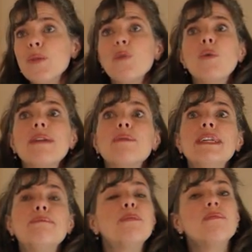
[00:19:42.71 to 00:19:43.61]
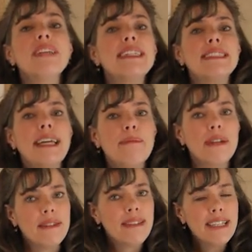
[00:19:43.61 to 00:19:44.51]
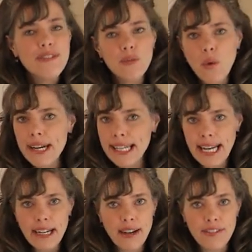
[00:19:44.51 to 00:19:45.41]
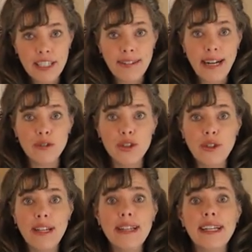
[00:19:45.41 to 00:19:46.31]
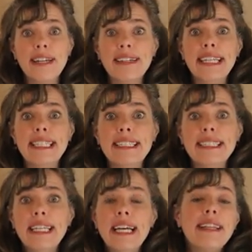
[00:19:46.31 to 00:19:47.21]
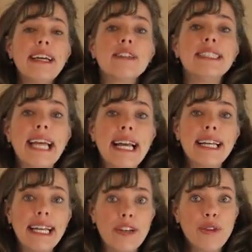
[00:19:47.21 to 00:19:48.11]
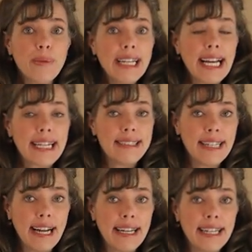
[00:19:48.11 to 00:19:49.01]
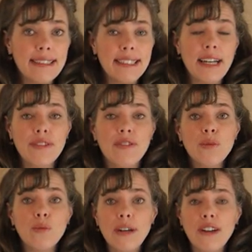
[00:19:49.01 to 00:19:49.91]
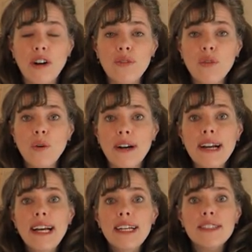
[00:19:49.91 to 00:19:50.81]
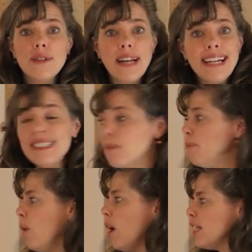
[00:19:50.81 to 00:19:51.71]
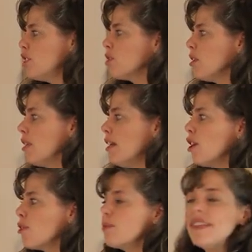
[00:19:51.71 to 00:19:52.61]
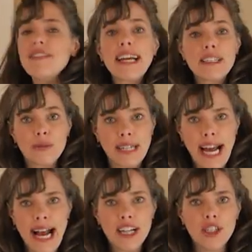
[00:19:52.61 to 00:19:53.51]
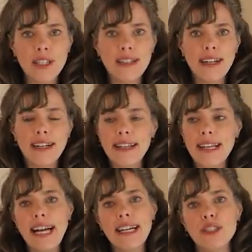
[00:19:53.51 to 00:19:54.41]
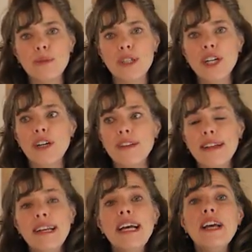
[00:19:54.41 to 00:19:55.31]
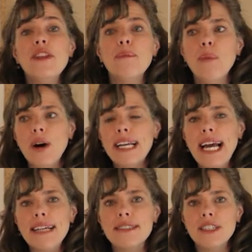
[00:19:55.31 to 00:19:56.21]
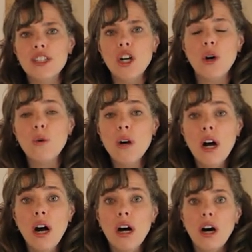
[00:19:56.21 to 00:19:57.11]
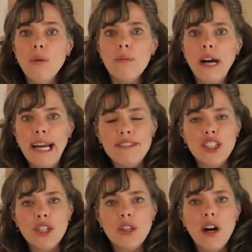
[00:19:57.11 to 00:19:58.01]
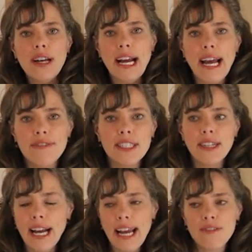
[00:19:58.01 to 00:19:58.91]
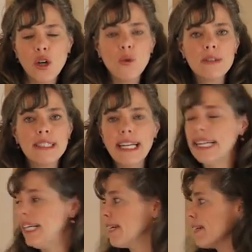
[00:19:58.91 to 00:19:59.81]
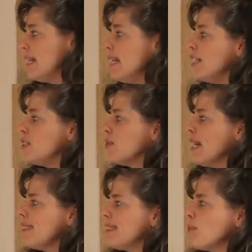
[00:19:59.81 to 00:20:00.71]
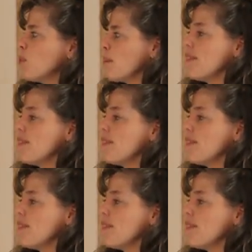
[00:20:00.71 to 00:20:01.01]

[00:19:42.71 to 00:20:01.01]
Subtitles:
when we, let's say, lift one leg off the ground so that they are standing in 3-leg standing instead of with all 4. So that's a postural reflex reaction that has to occur, that the body has to know, oh, I have to turn on, I have to hold steady here. So that's a more